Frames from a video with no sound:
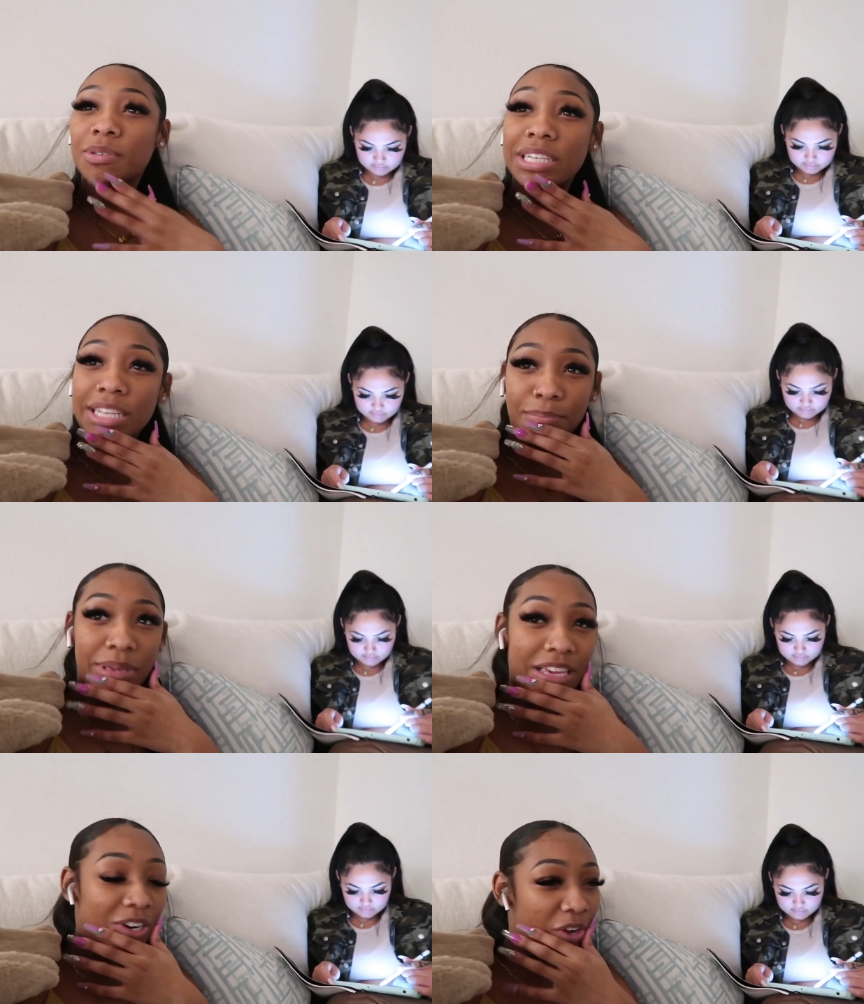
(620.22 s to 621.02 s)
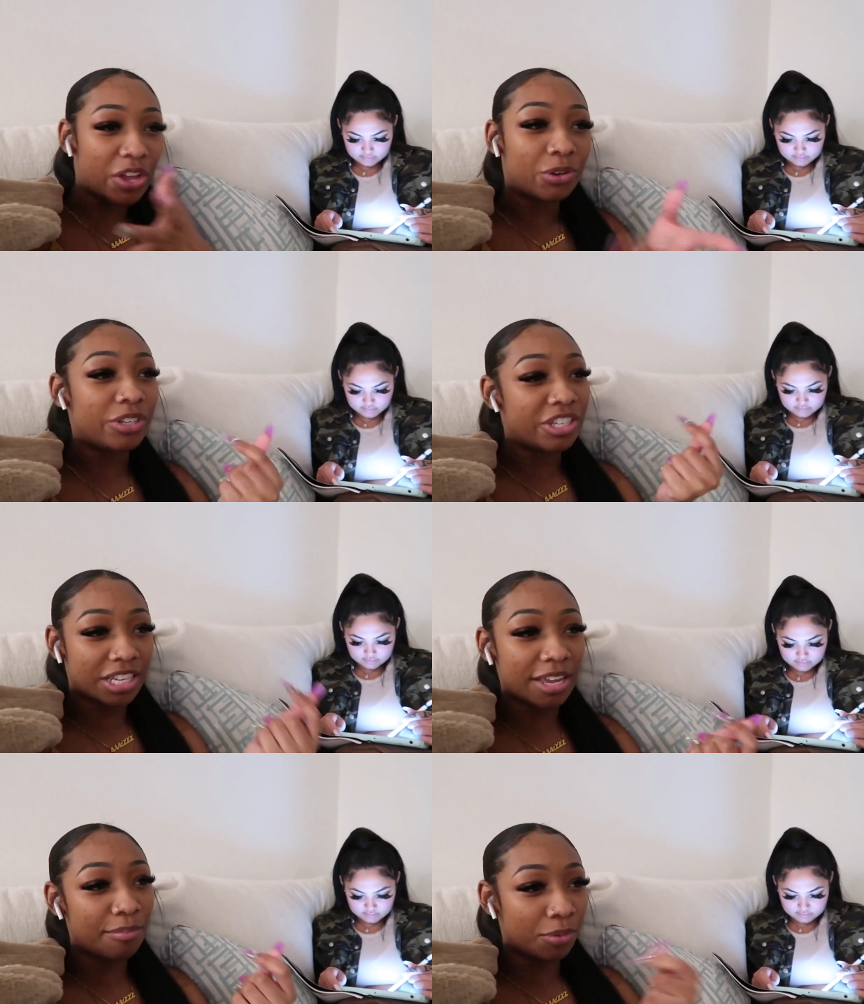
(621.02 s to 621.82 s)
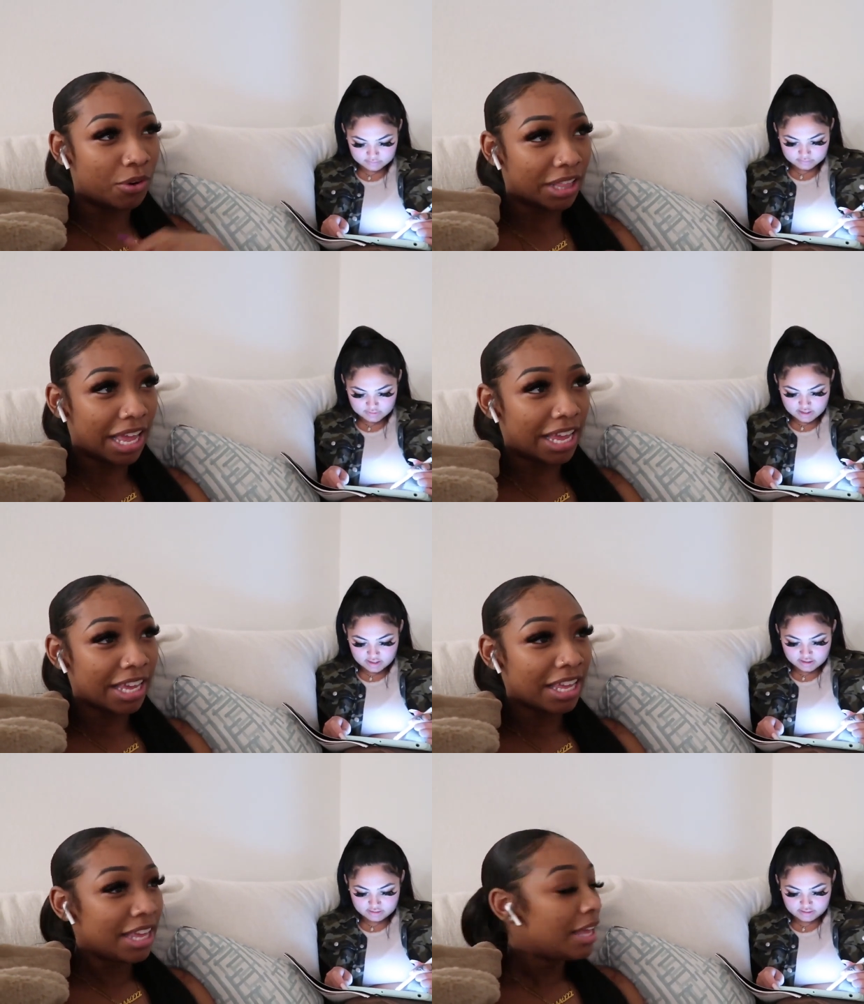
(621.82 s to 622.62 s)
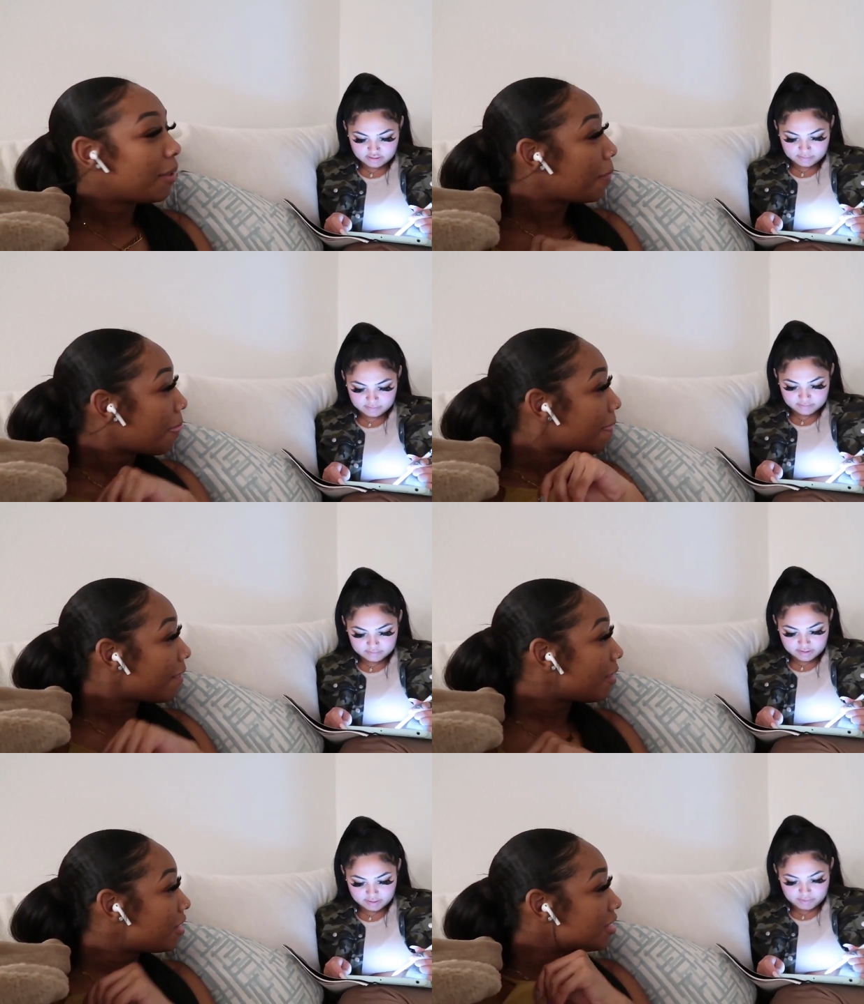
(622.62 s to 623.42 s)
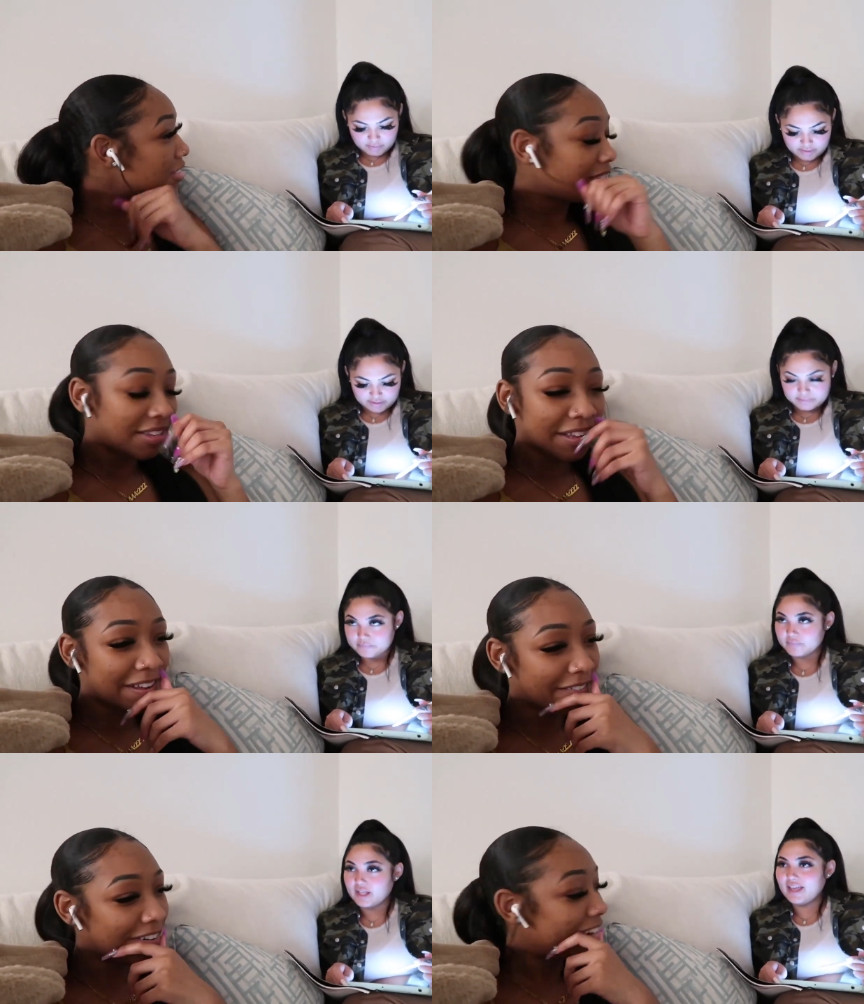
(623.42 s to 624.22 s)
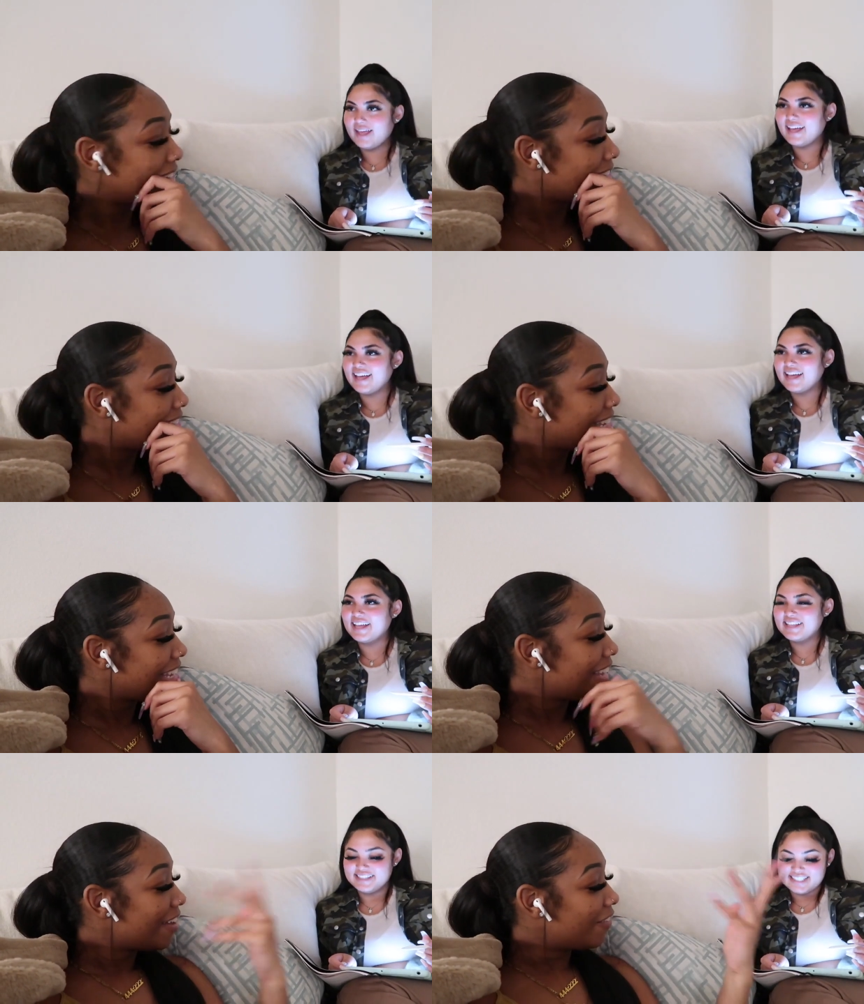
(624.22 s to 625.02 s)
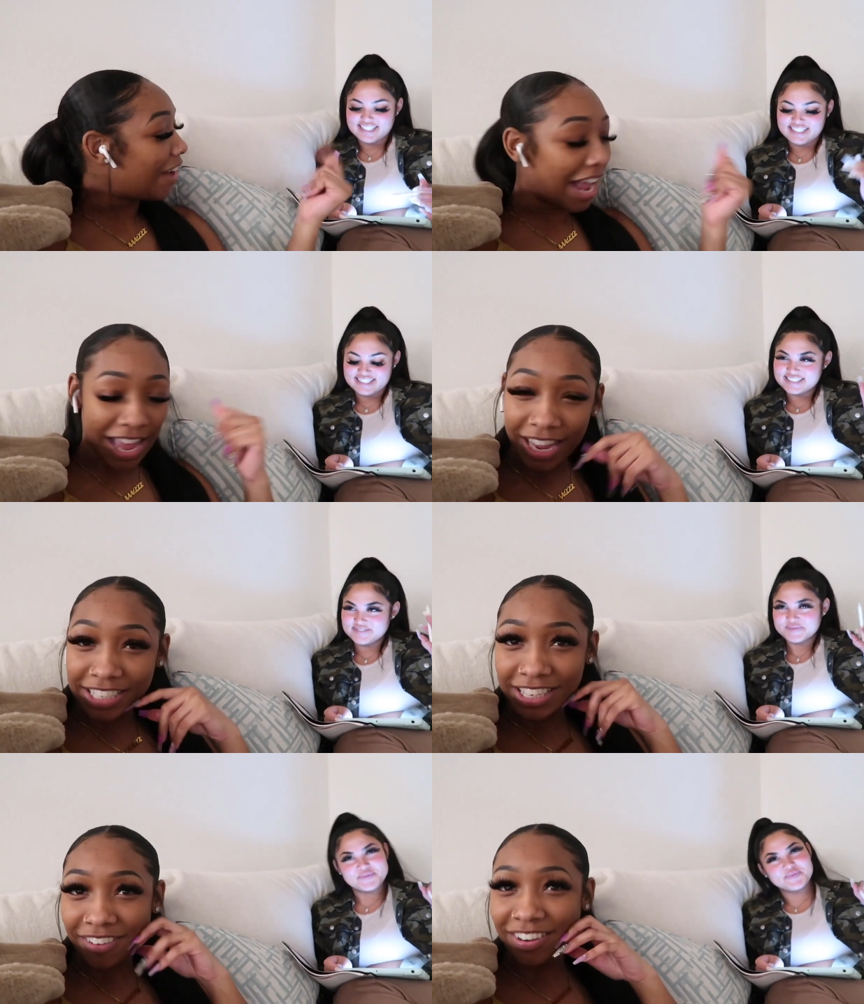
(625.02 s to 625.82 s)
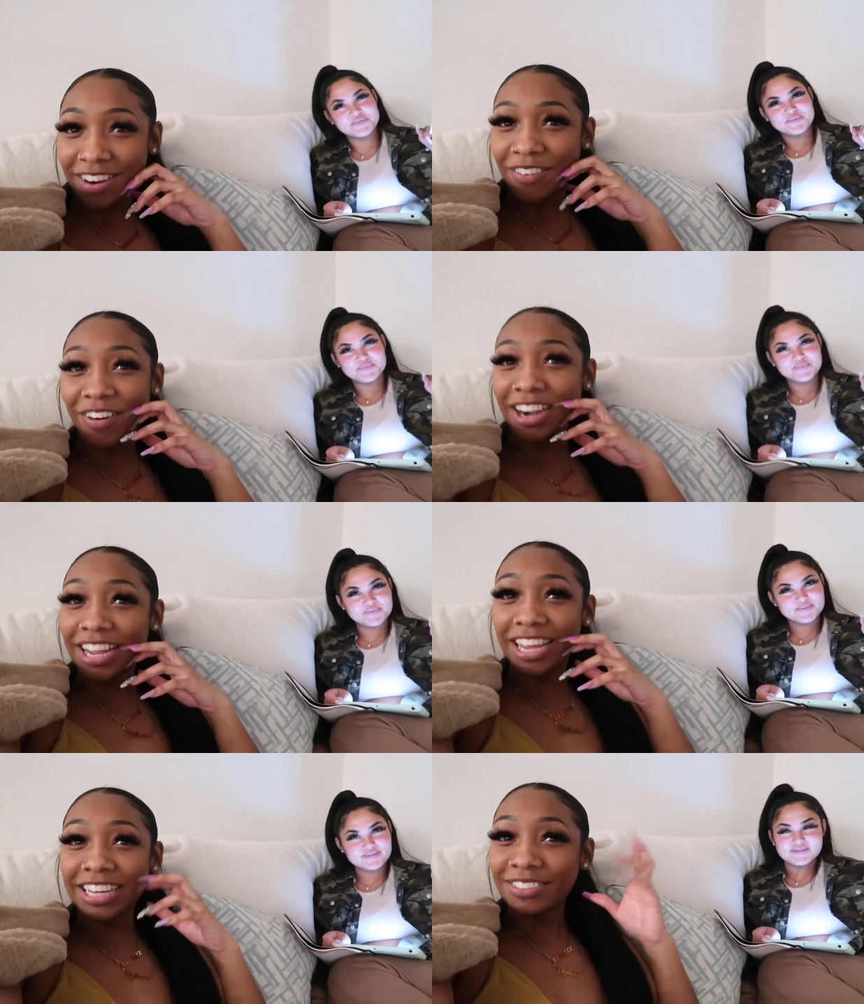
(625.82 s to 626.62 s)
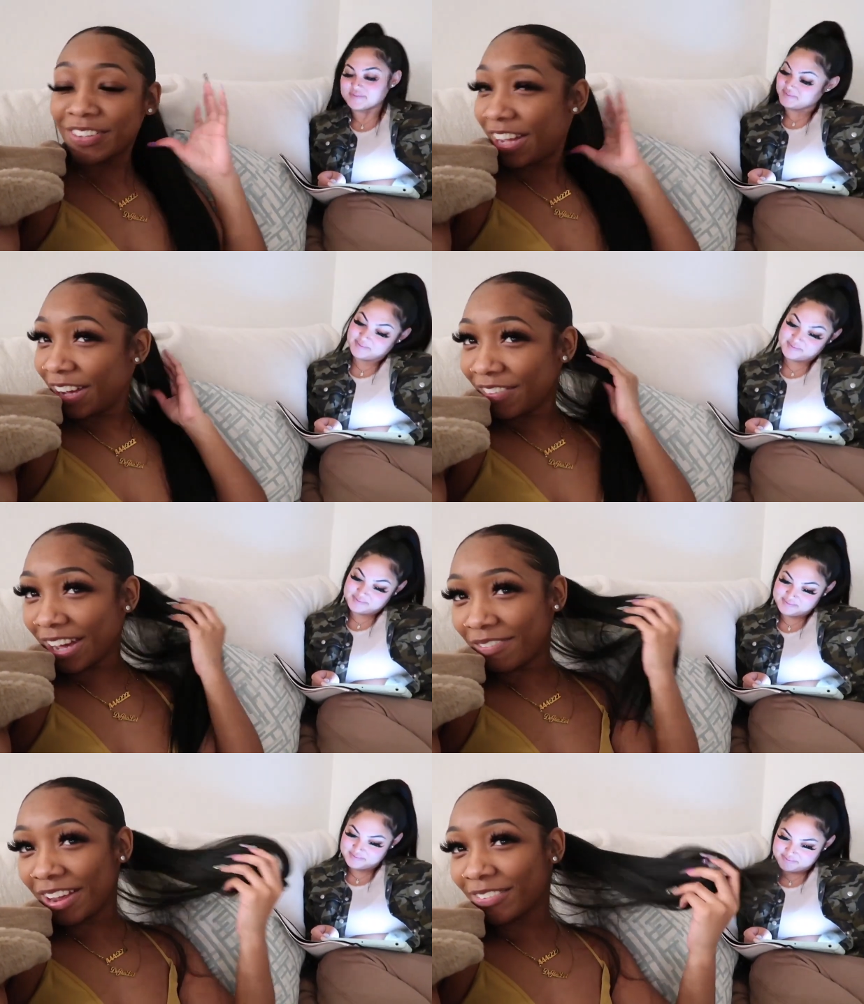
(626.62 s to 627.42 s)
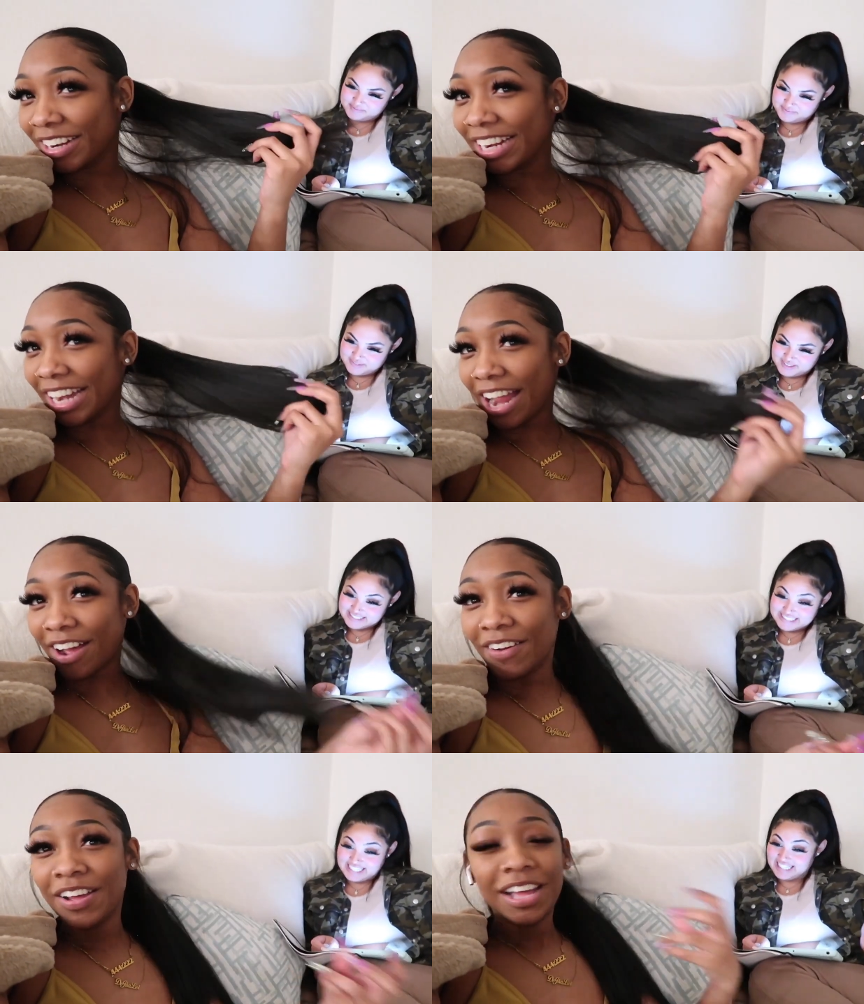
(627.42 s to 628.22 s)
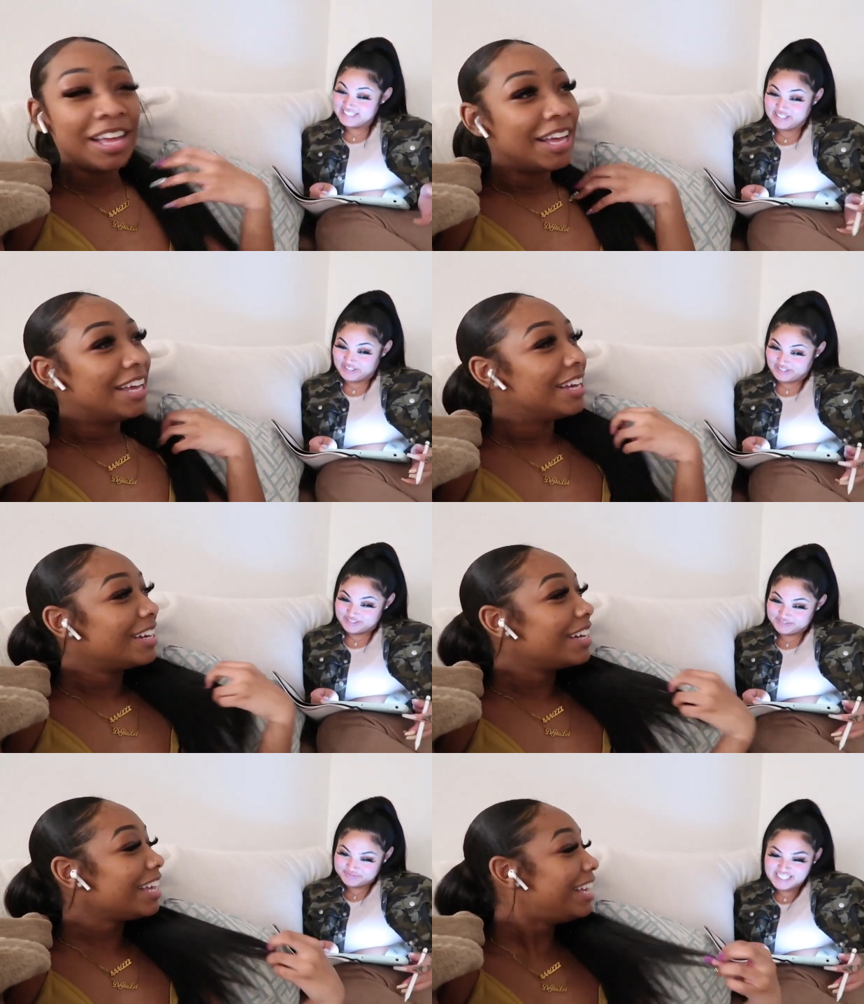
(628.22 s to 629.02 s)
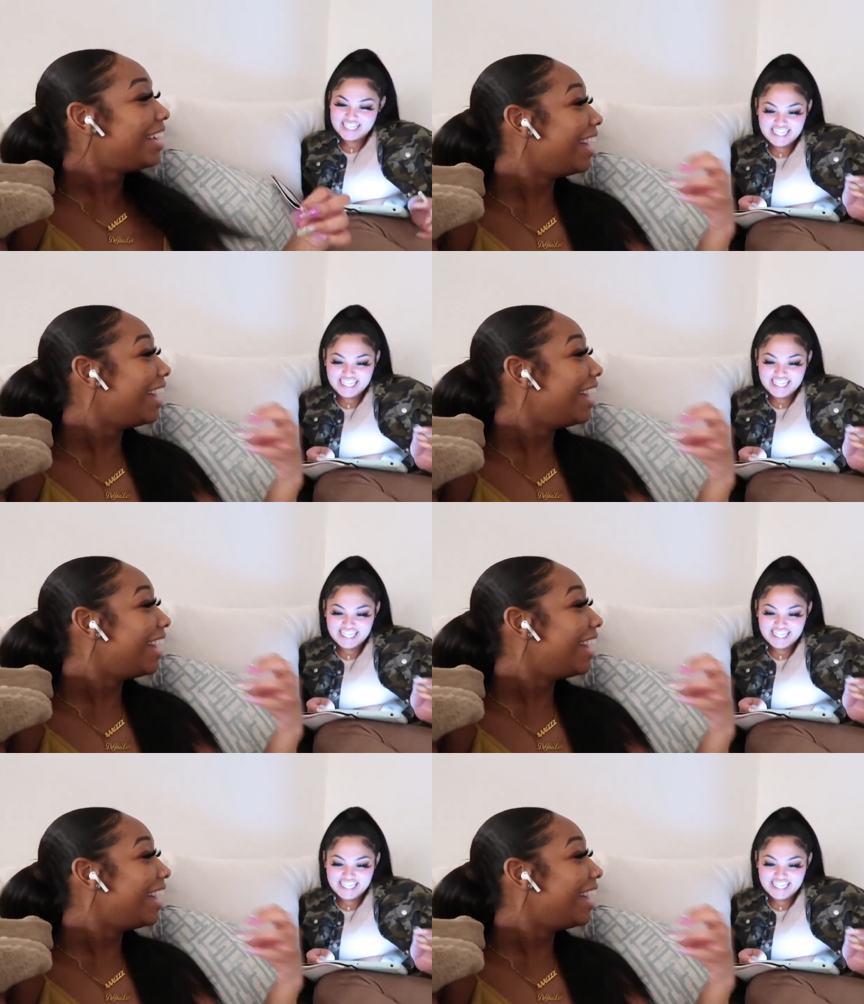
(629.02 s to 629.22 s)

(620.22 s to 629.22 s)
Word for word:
Speaker 1: you want to be on your shit more, like.
Speaker 2: Look at me working.
Speaker 1: Right, she over here working because we gotta pay rent now. Yes, girl.